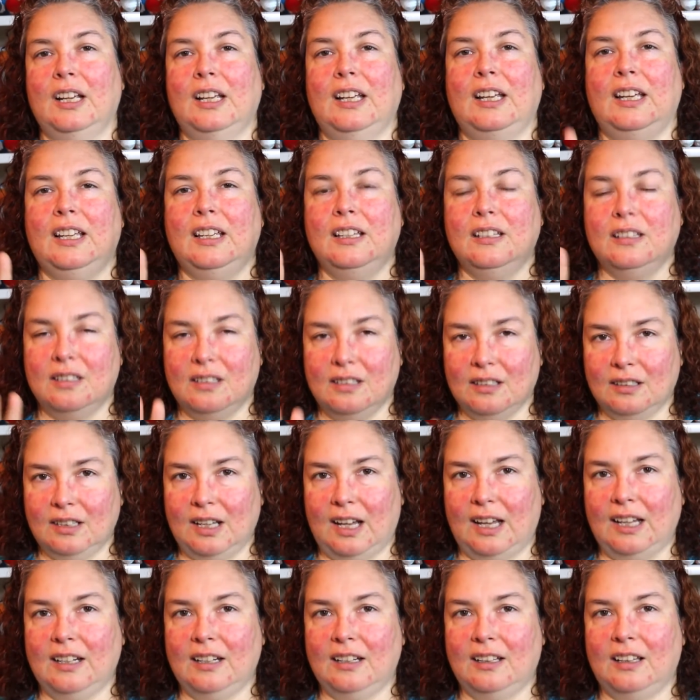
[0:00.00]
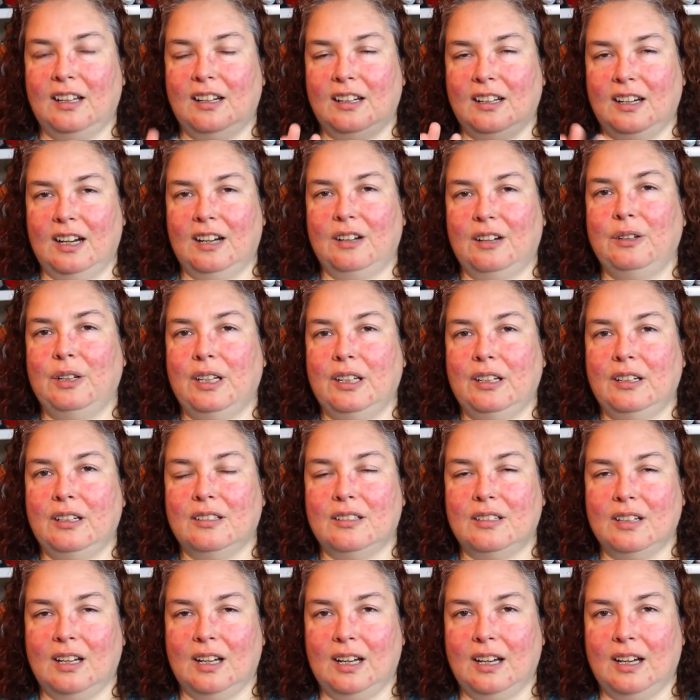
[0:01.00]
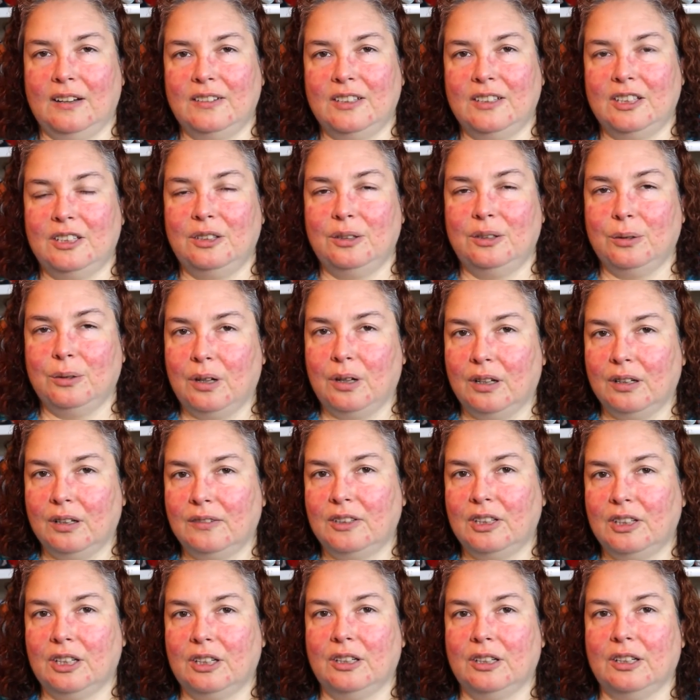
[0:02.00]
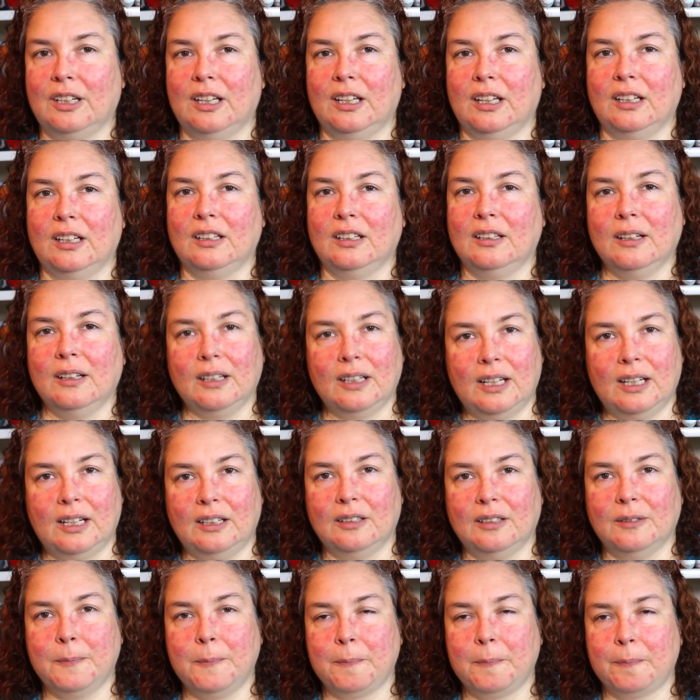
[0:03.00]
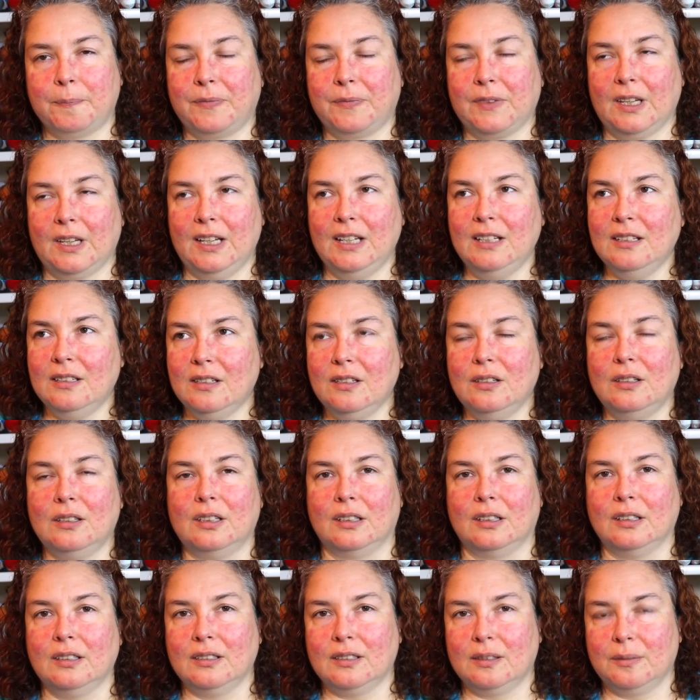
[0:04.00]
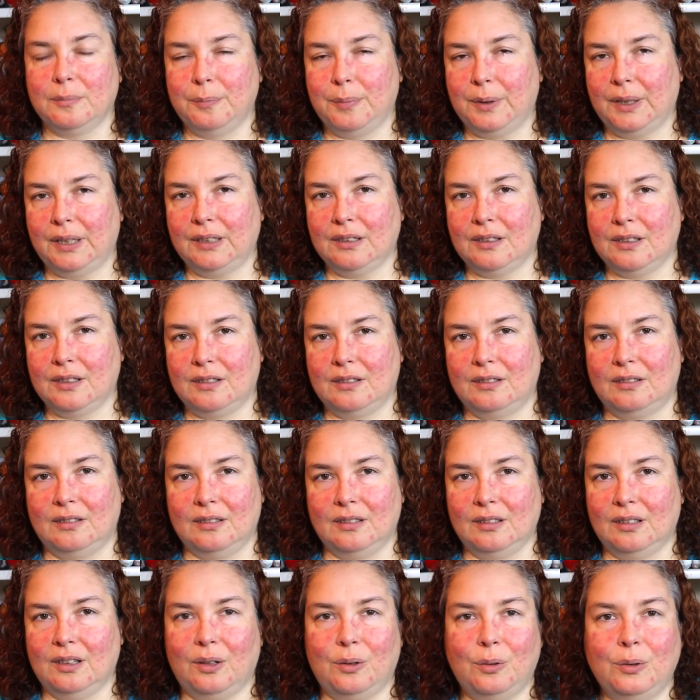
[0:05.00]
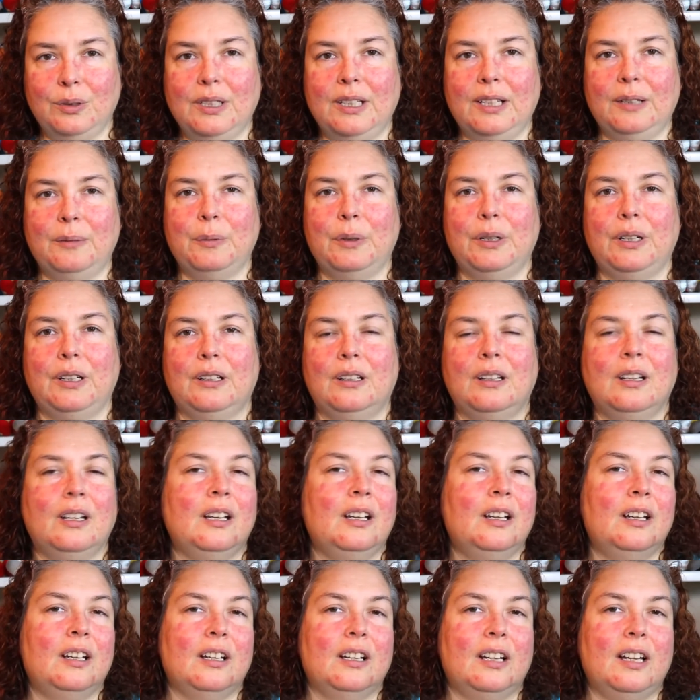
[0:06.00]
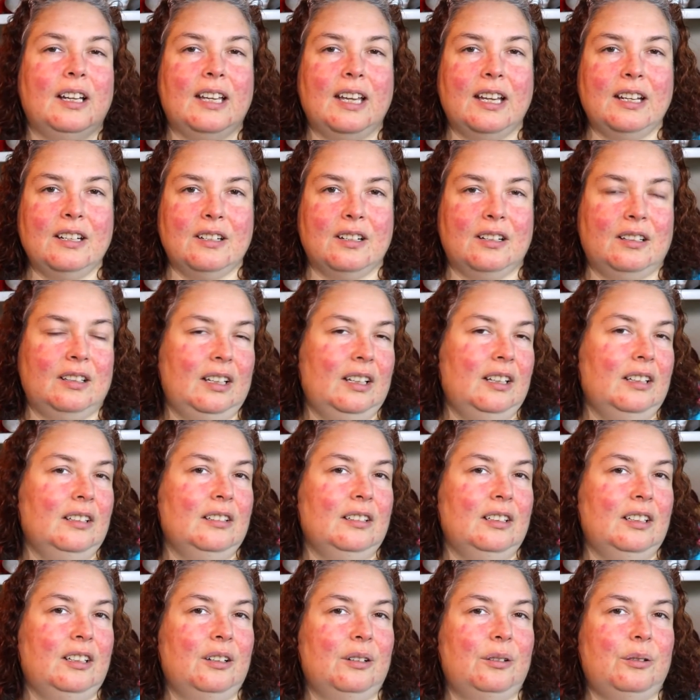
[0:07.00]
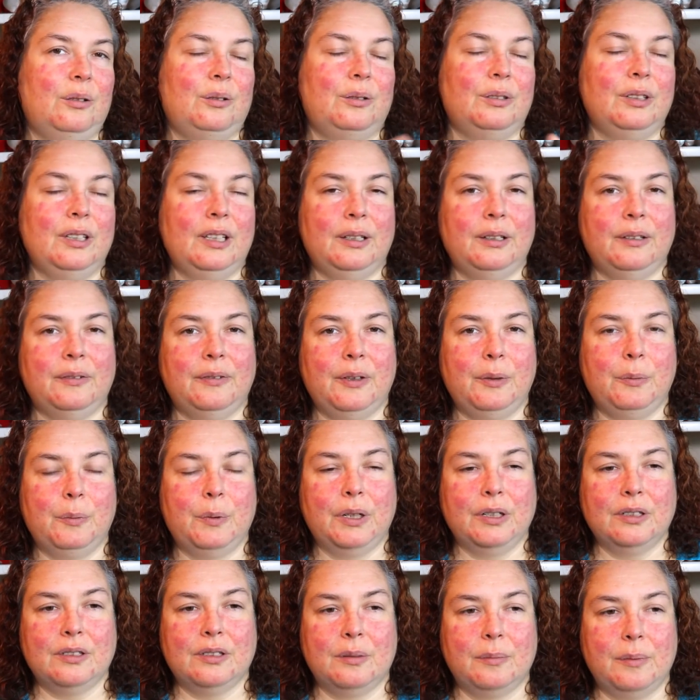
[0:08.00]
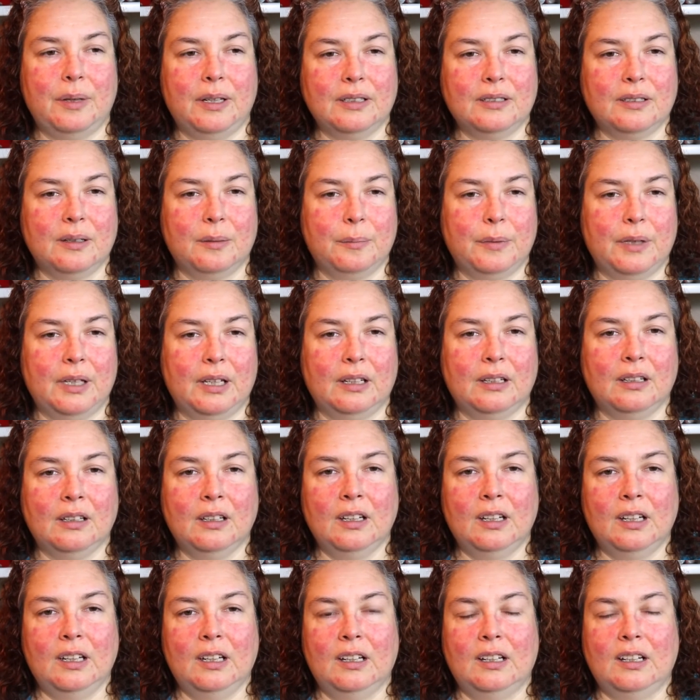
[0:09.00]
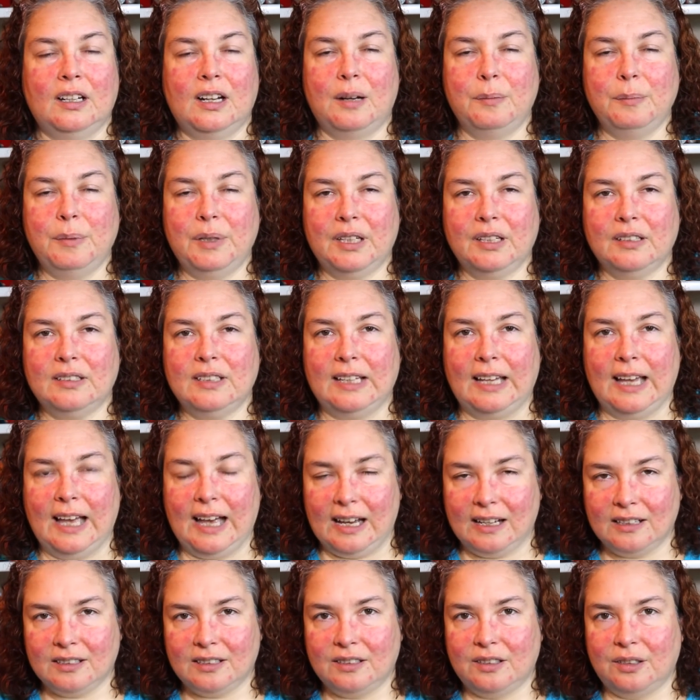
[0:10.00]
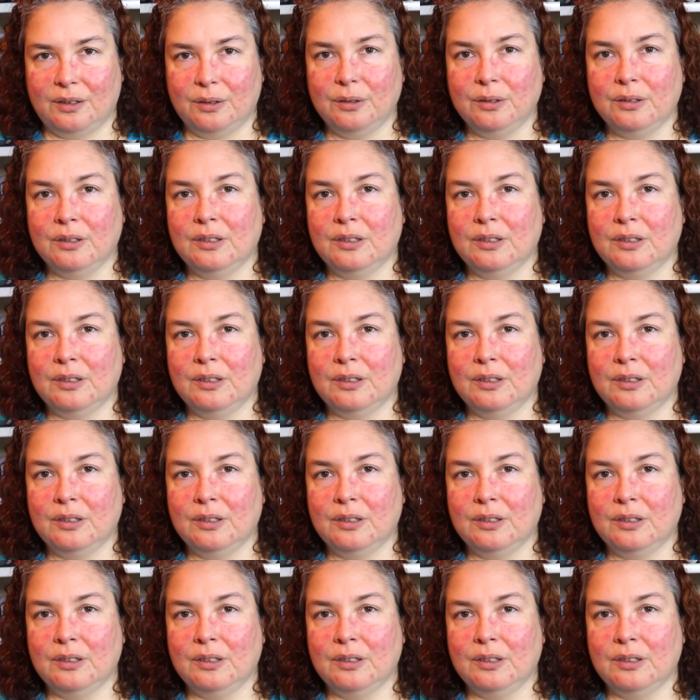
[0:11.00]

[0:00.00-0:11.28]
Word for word: He is delighted that now he does not have to do all of the cooking. And he still cooks, but only when, occasionally, you know, only if he wants to make something, not because he has to.